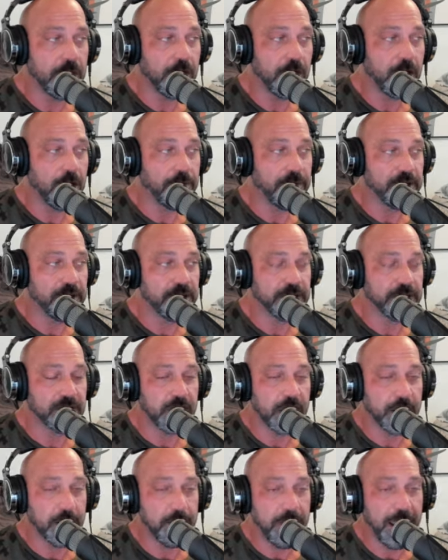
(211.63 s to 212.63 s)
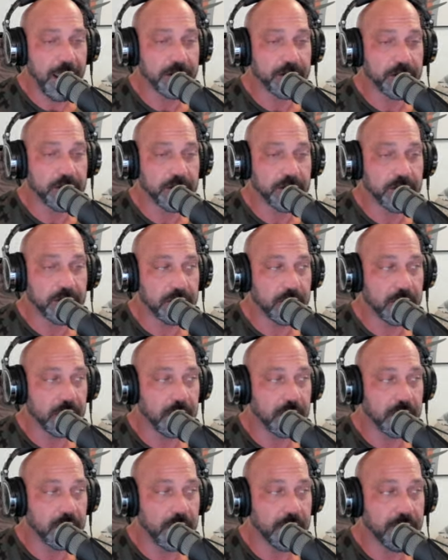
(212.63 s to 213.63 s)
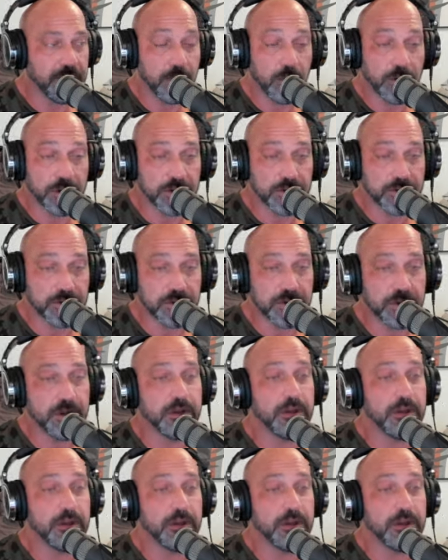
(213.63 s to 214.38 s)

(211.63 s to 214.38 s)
That takes a lot of passion and a lot of focus.